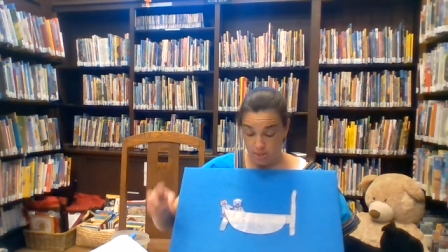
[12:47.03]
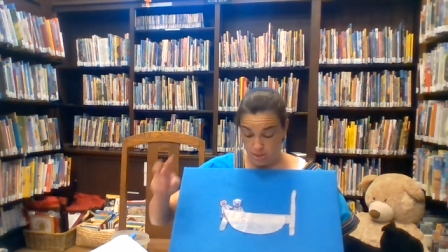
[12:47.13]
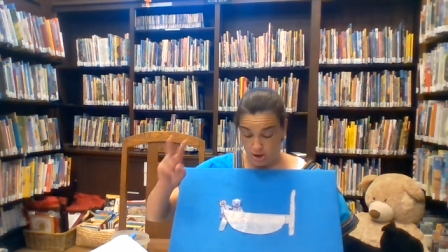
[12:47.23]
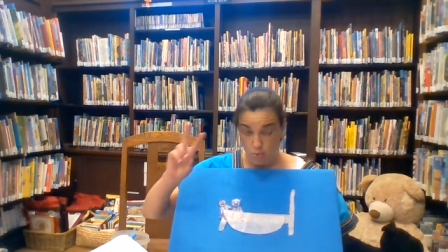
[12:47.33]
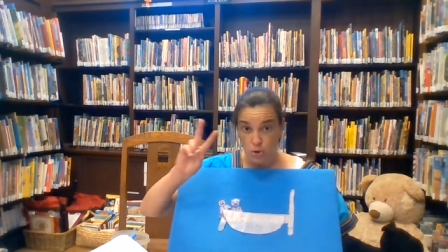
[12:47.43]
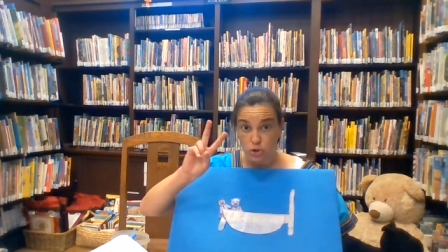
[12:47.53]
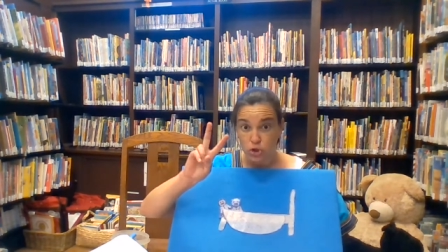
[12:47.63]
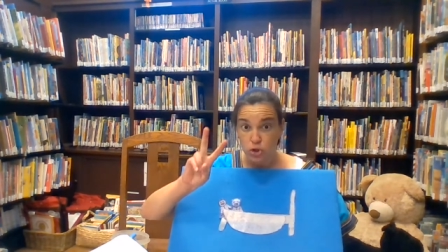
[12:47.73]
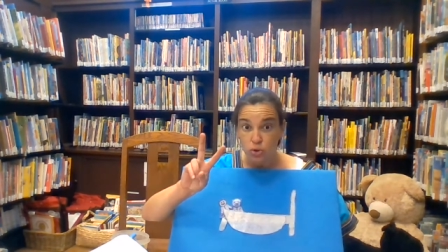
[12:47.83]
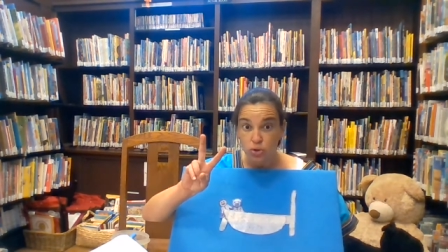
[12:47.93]
There were
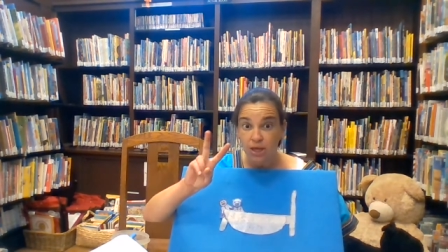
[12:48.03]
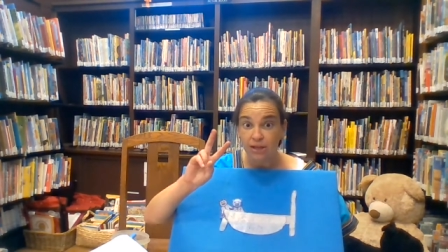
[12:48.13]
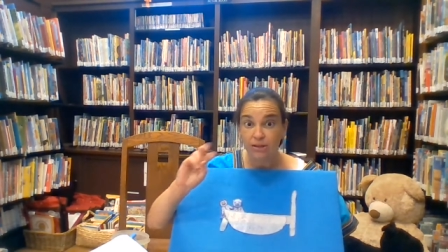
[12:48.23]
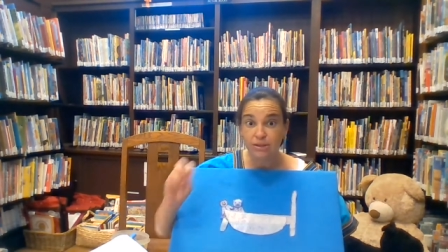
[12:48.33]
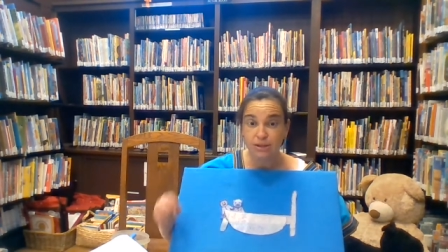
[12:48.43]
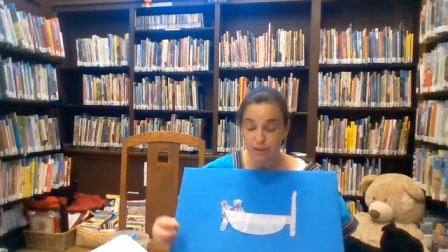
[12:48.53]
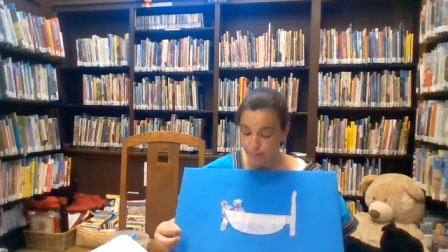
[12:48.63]
two kittens in the